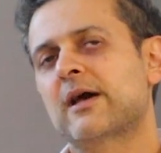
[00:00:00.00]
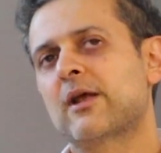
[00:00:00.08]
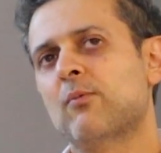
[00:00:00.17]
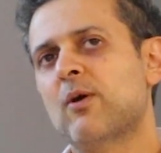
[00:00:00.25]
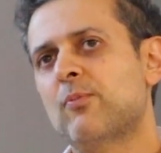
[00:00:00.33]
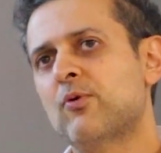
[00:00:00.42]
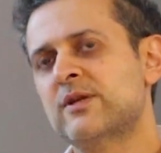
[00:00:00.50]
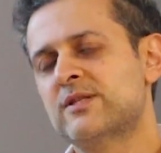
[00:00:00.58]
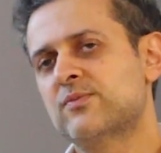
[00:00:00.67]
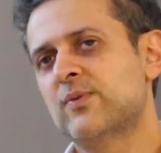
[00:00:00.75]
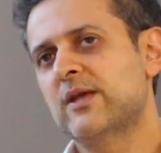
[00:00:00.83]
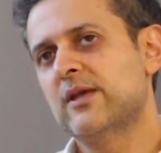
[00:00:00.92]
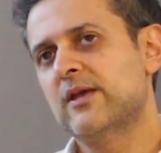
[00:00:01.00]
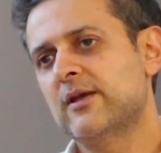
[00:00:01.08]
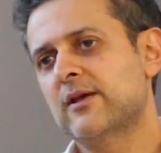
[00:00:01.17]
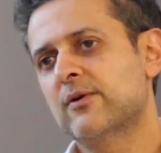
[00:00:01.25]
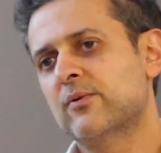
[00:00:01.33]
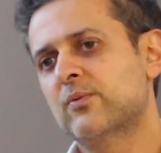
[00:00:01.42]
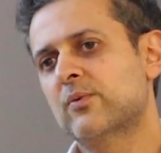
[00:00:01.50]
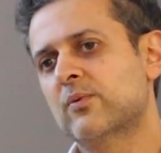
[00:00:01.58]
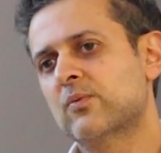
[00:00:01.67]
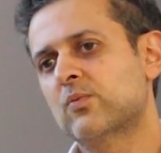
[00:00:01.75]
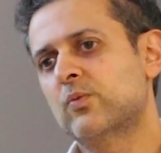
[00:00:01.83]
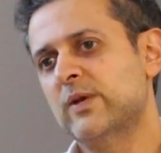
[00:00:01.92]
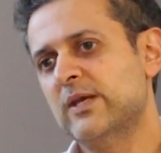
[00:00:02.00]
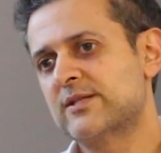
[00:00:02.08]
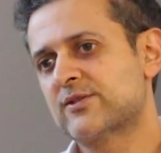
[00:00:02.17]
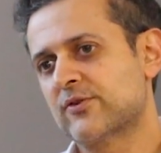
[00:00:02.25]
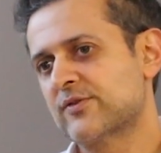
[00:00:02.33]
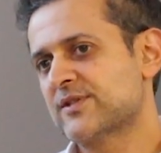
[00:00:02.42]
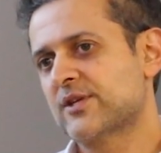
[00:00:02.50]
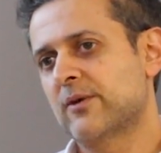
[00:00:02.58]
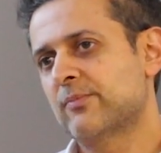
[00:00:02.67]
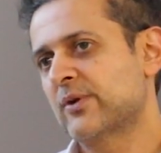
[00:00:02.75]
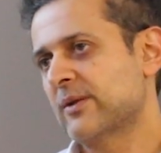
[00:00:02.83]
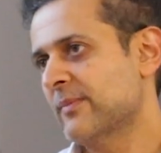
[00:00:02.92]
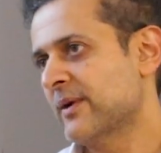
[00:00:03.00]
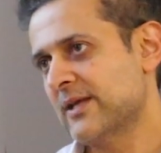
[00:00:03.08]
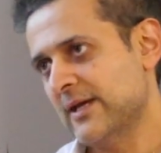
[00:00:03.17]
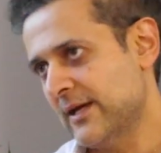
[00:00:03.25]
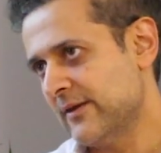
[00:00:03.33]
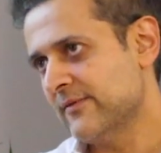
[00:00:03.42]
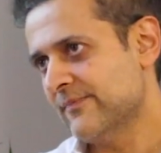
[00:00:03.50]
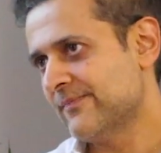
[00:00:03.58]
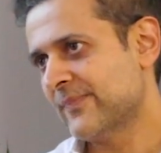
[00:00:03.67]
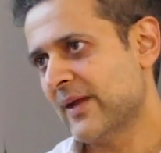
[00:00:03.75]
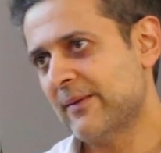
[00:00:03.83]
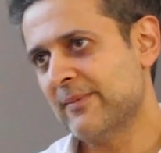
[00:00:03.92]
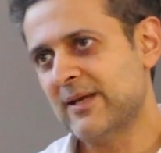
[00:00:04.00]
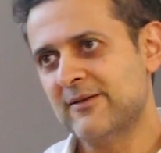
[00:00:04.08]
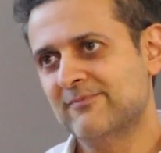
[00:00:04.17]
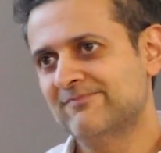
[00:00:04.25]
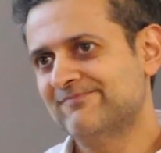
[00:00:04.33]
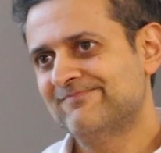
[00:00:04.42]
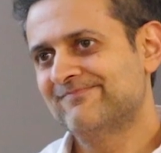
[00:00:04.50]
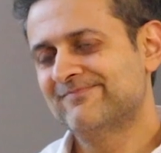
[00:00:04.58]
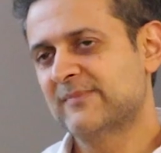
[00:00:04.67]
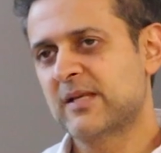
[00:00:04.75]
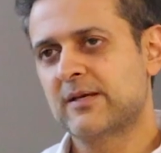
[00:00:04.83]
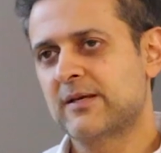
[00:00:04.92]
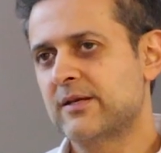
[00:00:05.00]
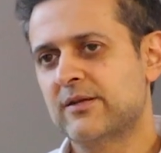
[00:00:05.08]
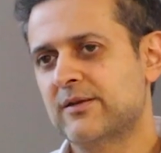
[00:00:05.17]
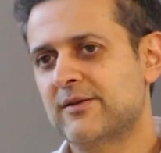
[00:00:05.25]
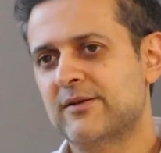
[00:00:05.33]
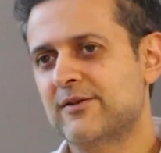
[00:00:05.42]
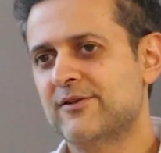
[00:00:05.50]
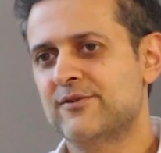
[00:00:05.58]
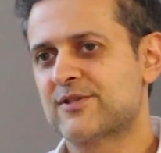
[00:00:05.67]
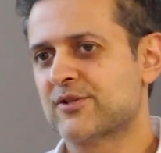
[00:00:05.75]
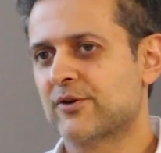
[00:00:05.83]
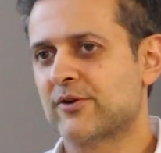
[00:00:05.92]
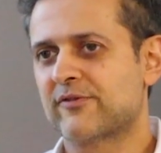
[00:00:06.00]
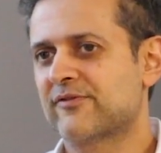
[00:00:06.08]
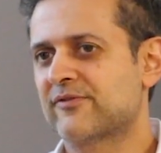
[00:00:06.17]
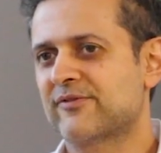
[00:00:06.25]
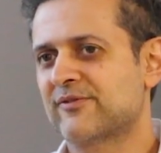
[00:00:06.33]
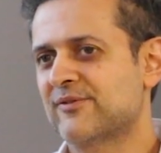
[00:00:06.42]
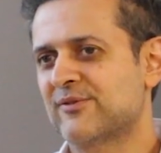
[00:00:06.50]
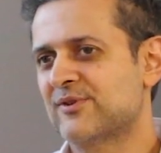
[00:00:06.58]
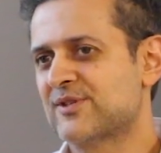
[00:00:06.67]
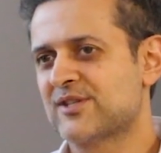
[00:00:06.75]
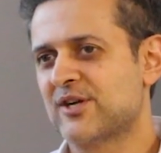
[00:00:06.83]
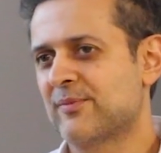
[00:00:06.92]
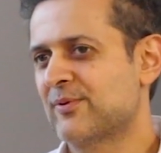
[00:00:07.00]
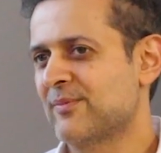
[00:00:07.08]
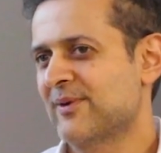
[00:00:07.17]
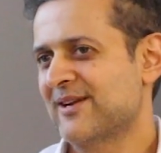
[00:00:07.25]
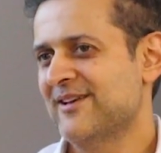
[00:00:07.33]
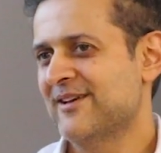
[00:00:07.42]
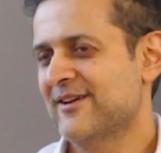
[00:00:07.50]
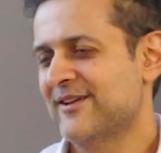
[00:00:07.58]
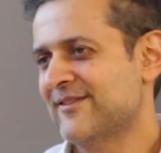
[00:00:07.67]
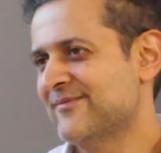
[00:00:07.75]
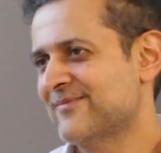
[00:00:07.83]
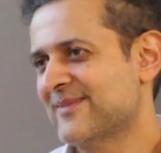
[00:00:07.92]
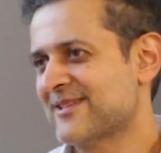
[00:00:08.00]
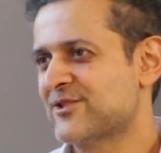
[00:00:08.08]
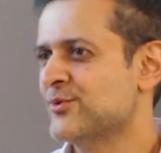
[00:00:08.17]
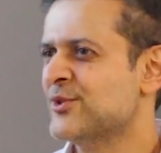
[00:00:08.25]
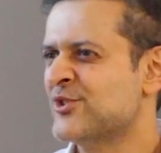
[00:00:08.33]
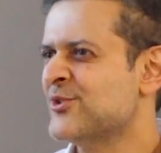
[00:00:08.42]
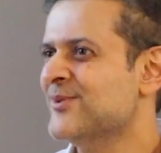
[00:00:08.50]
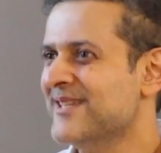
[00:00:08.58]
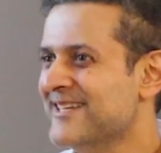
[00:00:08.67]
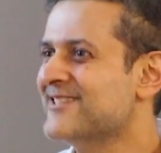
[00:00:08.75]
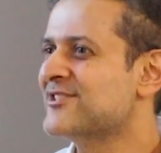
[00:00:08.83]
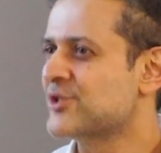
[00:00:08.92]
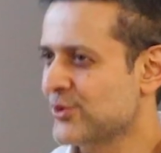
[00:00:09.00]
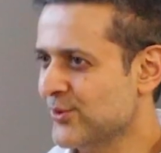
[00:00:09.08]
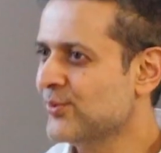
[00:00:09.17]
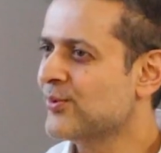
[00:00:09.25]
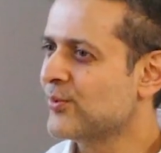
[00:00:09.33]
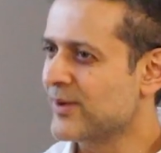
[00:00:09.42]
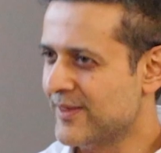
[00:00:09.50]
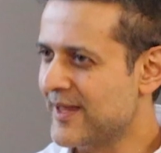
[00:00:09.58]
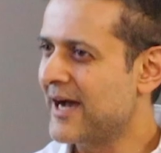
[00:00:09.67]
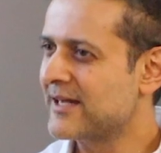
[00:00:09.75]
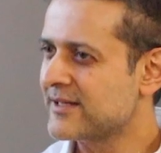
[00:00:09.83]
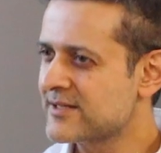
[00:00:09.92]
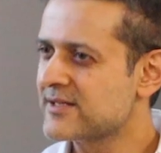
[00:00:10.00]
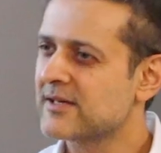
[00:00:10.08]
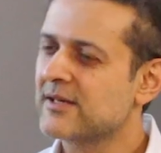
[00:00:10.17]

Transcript: And at what point did we sort of start putting money in? I mean, you start putting money in as soon as you need to with that.